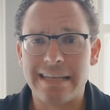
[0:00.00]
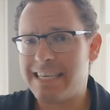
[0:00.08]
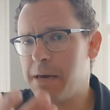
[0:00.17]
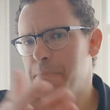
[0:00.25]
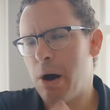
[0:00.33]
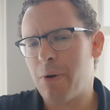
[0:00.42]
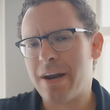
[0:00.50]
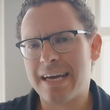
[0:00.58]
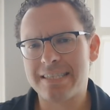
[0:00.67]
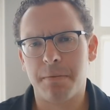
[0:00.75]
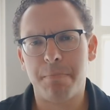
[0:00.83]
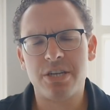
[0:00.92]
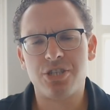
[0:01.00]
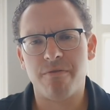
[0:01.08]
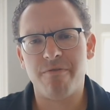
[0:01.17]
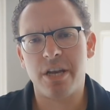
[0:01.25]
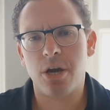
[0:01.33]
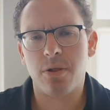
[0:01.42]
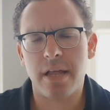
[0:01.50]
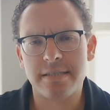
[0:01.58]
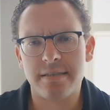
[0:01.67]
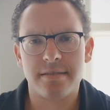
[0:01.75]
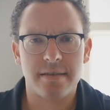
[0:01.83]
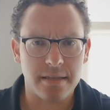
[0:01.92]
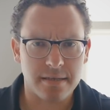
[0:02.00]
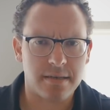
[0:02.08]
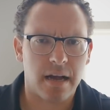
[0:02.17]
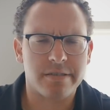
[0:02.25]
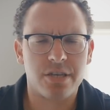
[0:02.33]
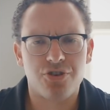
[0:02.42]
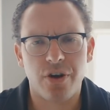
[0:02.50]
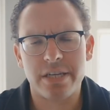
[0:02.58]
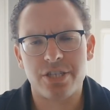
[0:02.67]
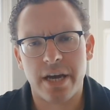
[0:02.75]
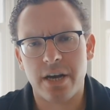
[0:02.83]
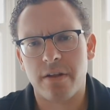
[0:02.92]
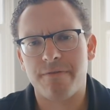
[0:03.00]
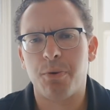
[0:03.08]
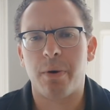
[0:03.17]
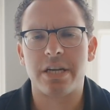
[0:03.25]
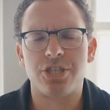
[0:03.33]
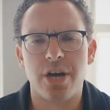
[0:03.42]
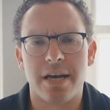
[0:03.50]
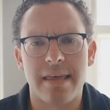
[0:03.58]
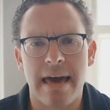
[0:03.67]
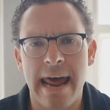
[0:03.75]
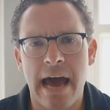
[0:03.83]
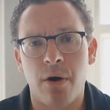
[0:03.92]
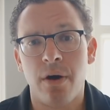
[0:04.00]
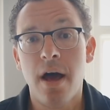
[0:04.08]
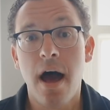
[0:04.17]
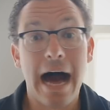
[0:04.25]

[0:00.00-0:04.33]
Tim Bohen has a bunch of video lessons on the Stocks to Trade channel if you want to check that out